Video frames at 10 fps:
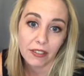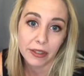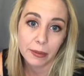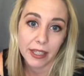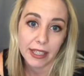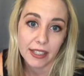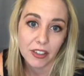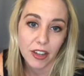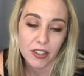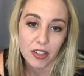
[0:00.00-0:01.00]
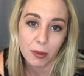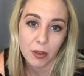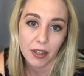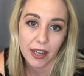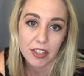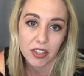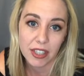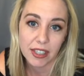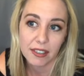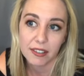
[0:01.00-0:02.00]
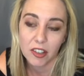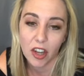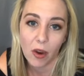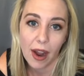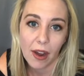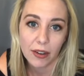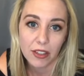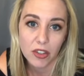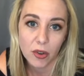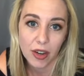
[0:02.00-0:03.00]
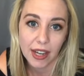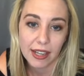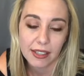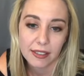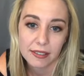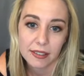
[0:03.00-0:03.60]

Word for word: everybody and you guys are able to actually go out and enjoy.